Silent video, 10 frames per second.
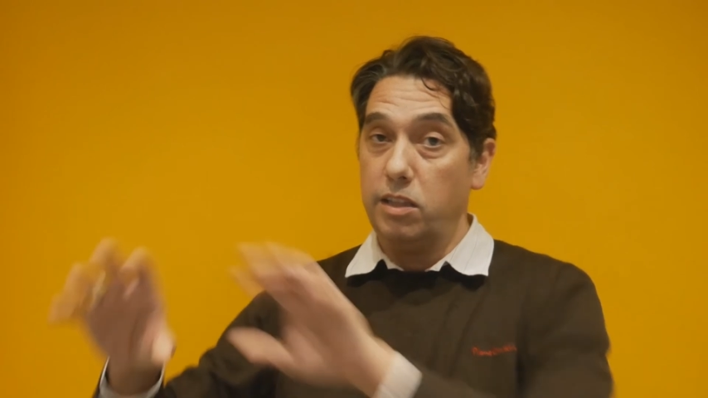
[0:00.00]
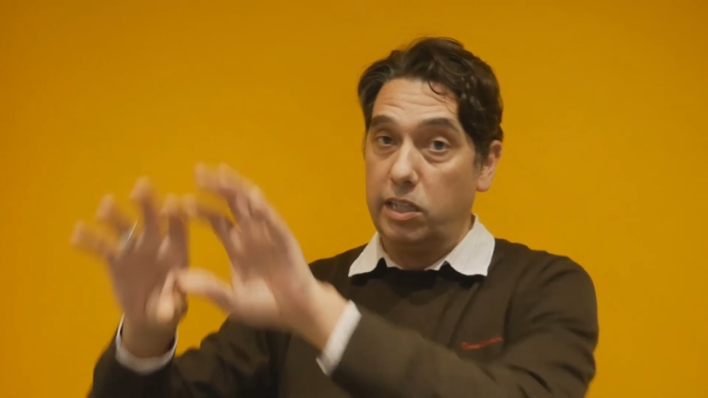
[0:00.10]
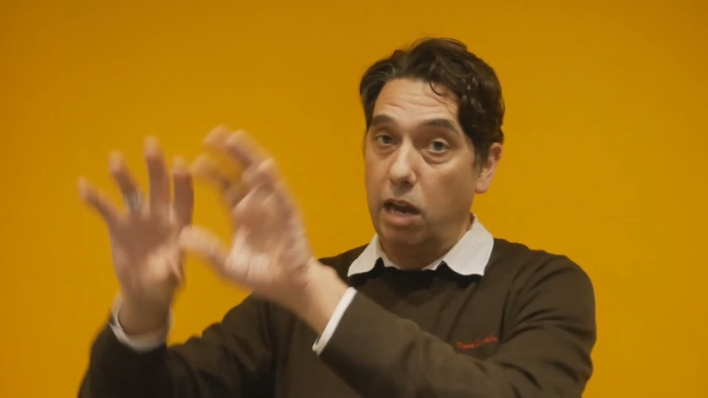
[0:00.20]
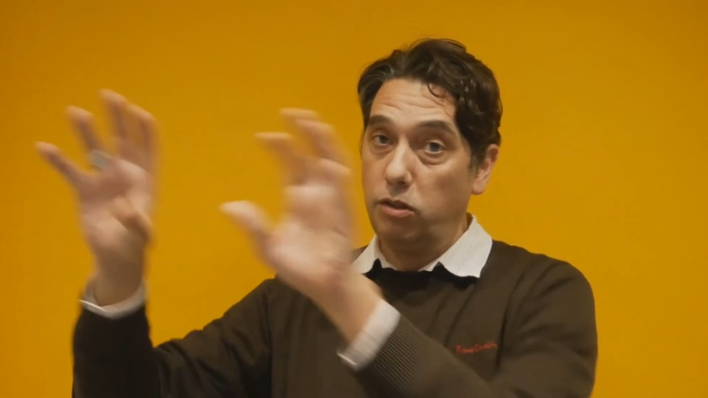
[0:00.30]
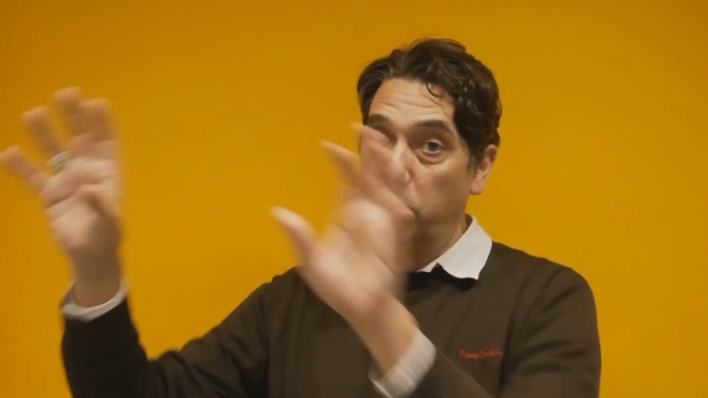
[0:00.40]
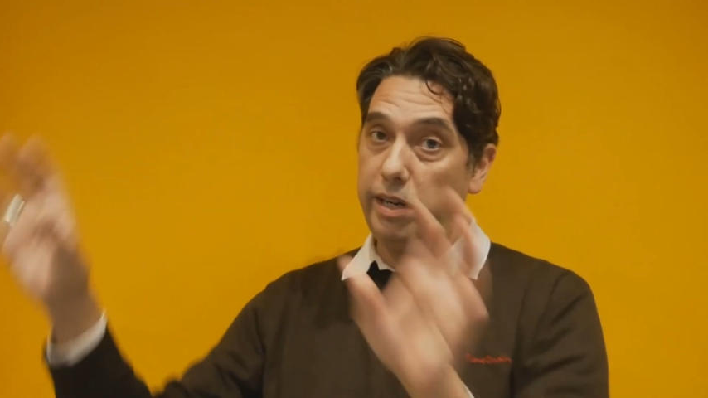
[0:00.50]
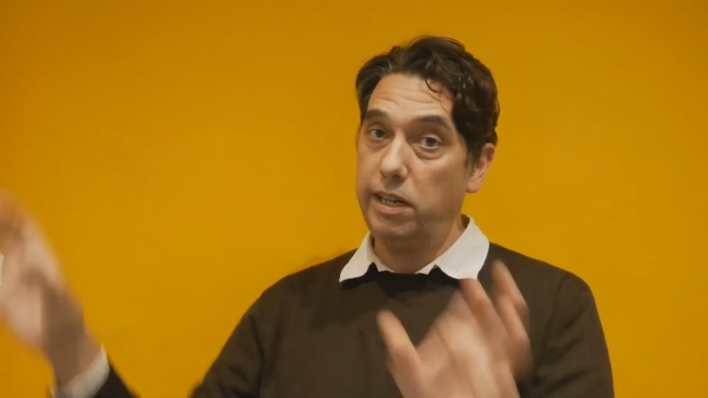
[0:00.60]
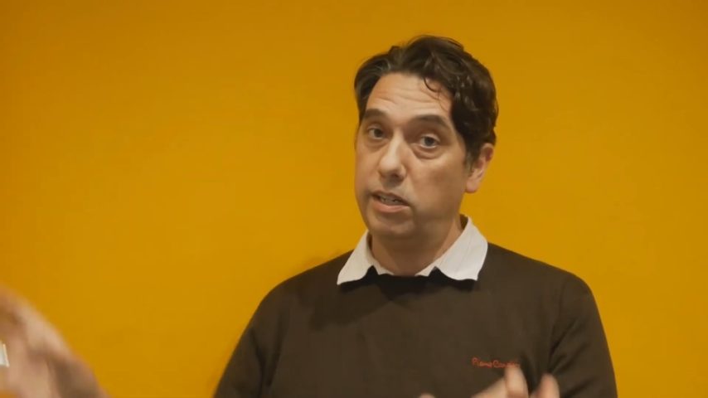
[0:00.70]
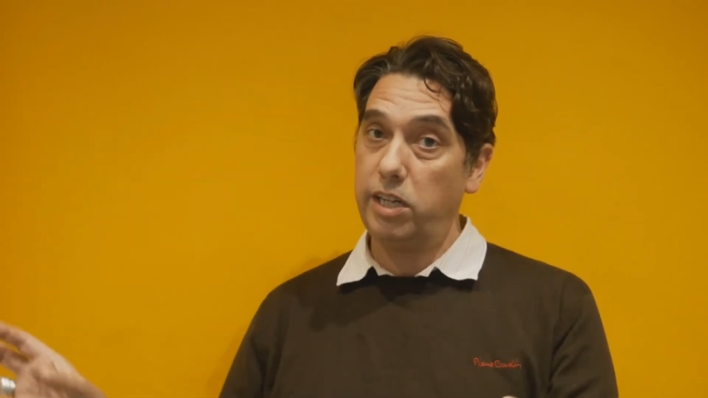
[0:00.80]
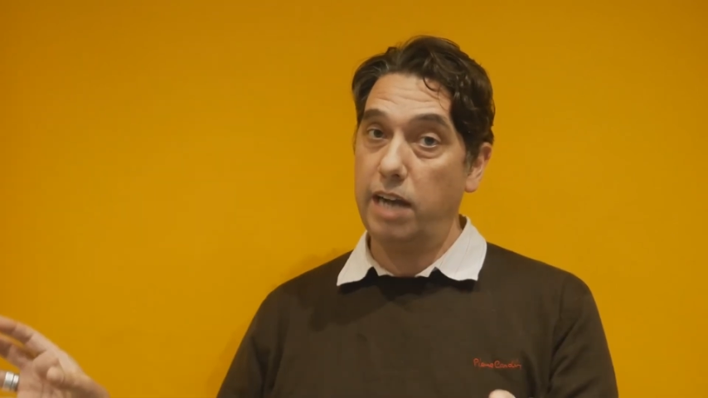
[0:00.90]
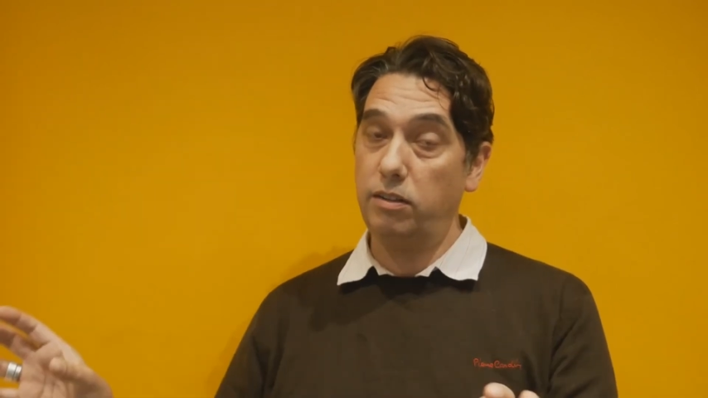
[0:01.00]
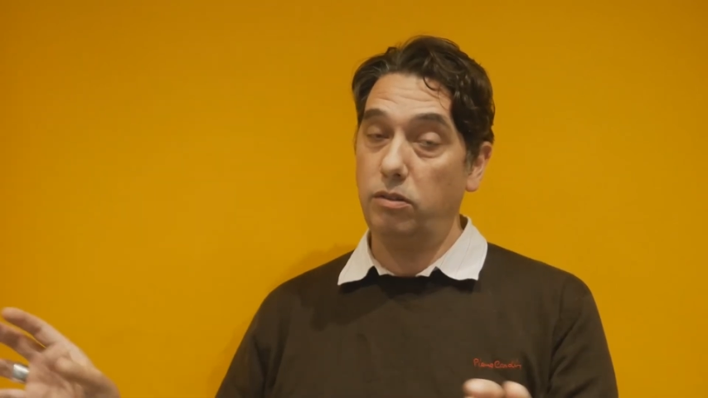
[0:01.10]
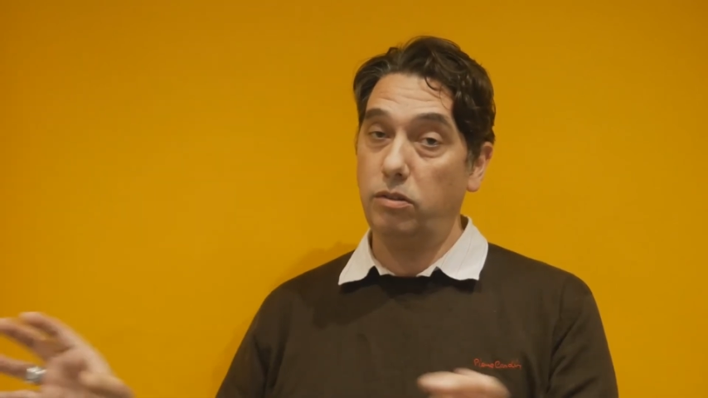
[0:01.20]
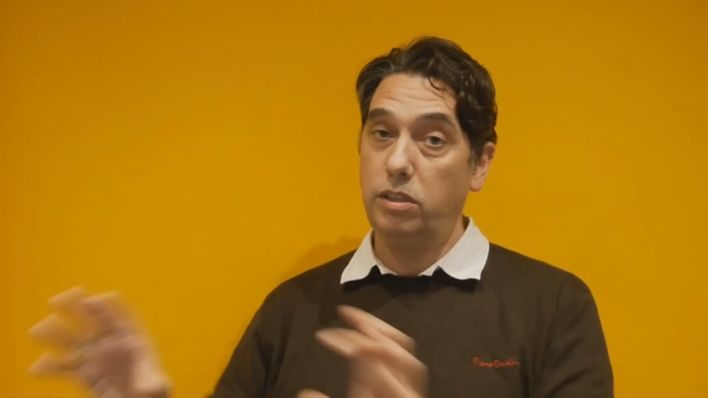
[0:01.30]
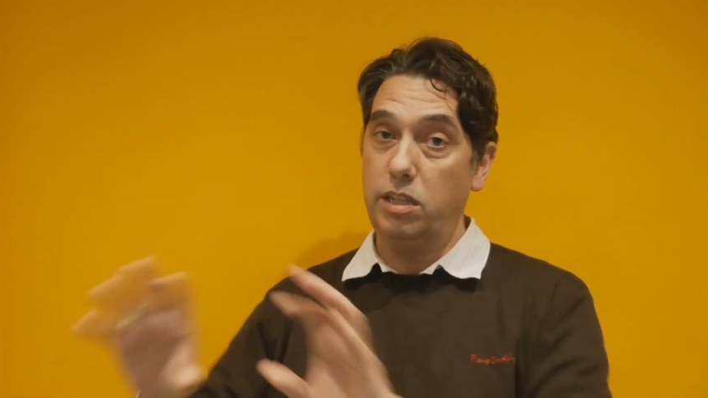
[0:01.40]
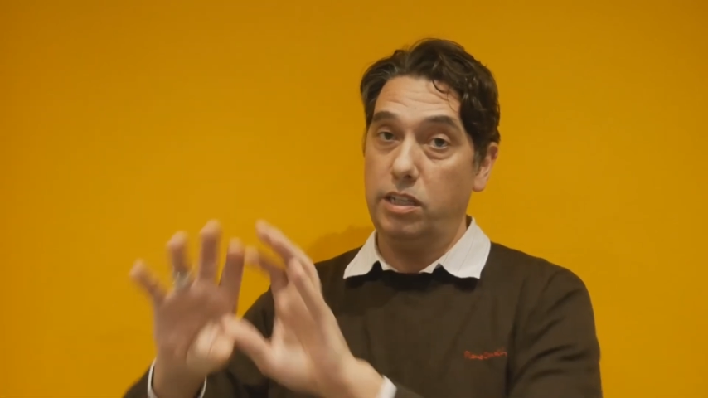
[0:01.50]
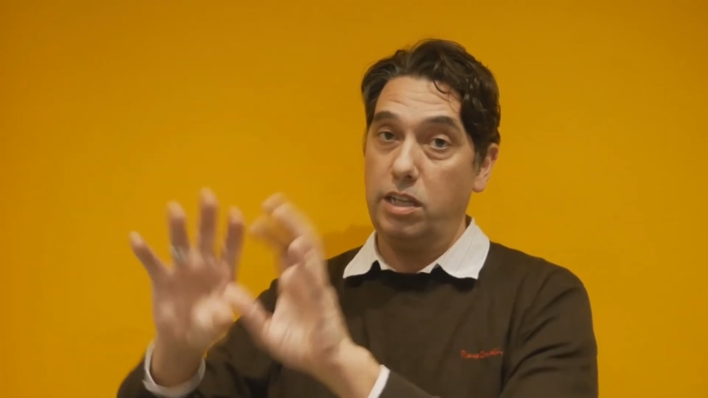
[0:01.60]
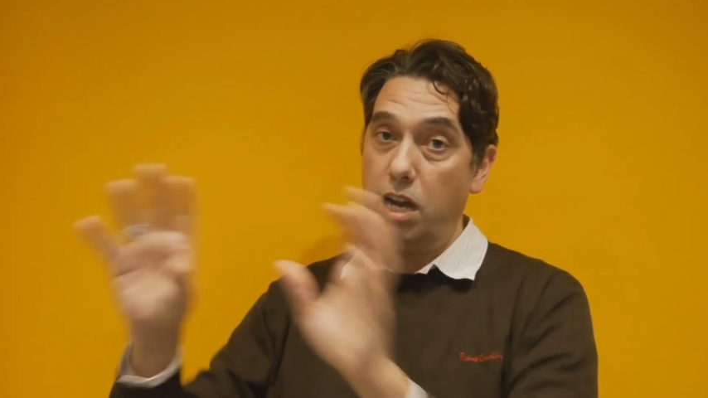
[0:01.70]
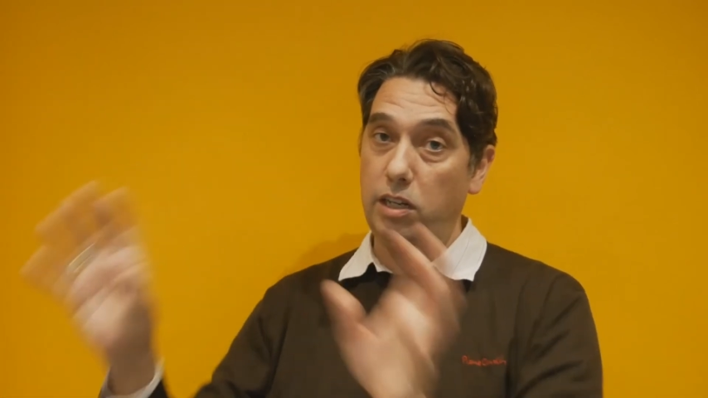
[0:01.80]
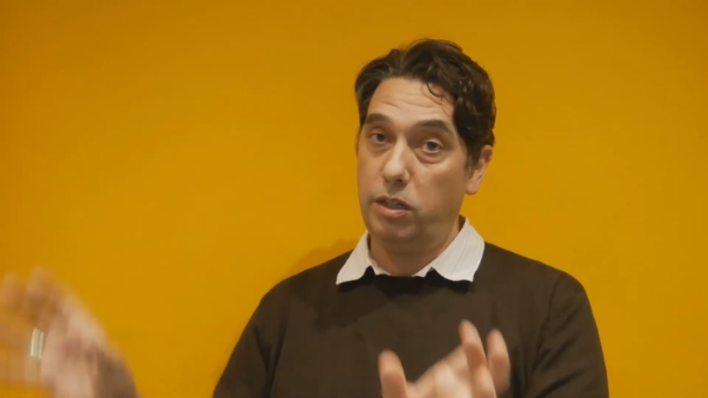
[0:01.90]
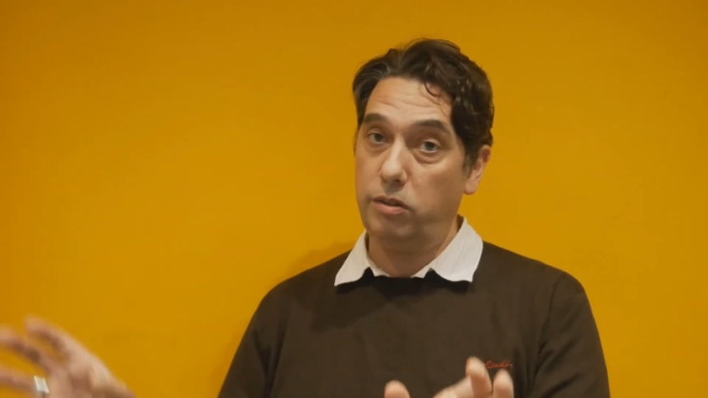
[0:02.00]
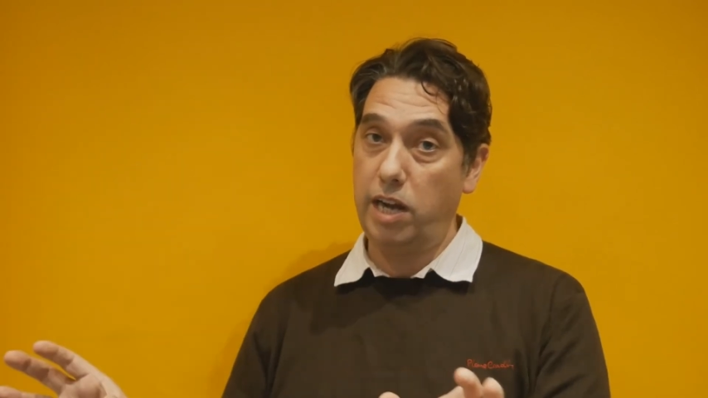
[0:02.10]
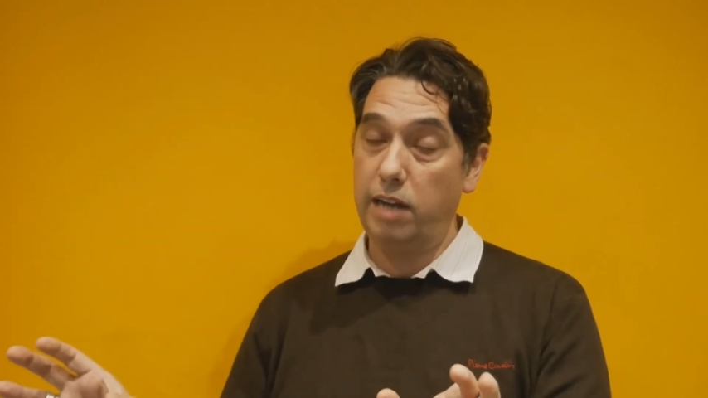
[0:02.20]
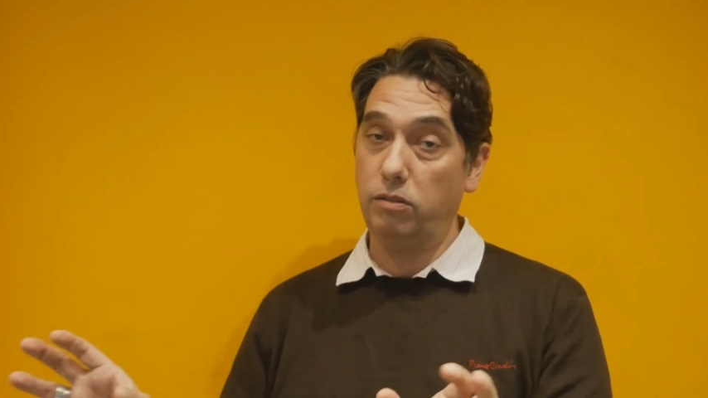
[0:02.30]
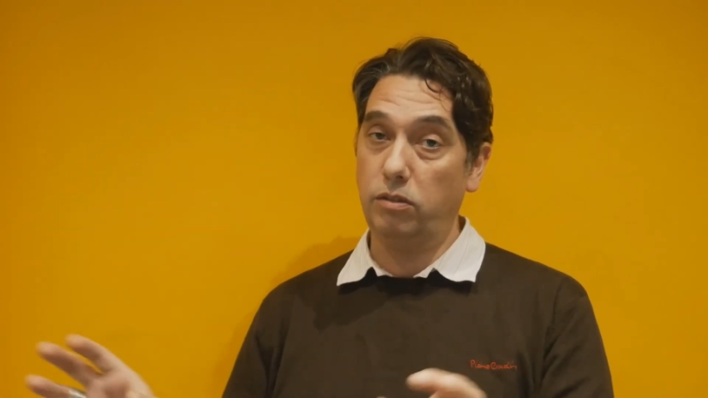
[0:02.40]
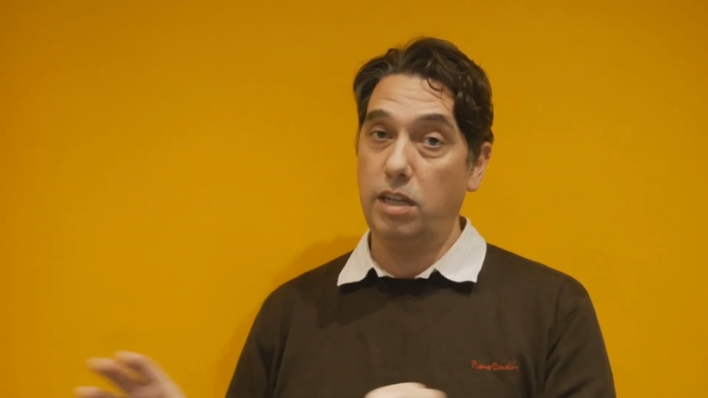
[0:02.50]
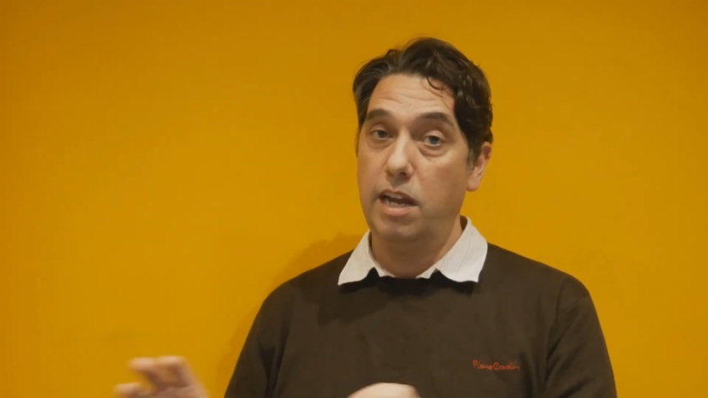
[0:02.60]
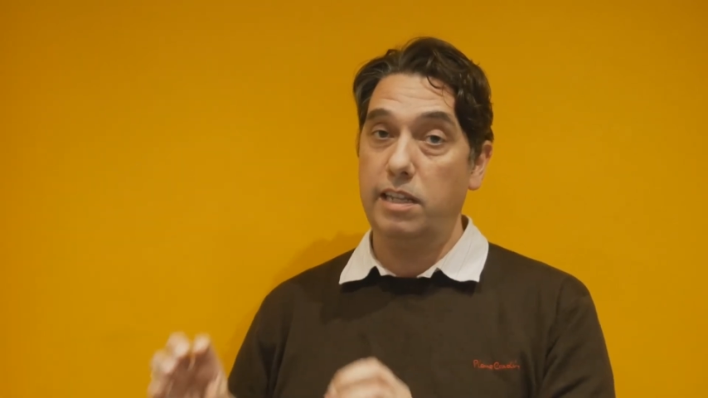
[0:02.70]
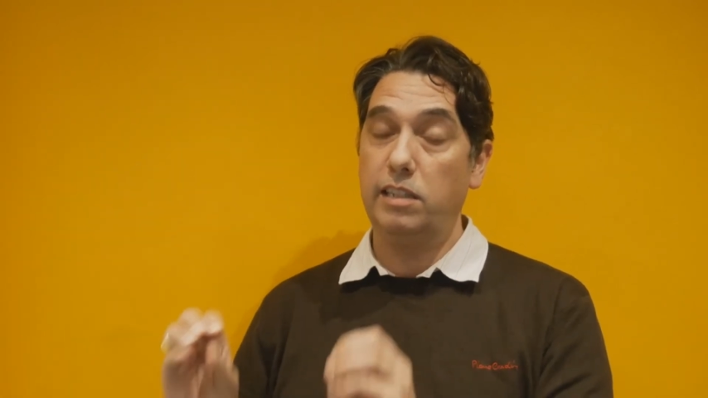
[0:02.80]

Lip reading: The social media channels, the search channels,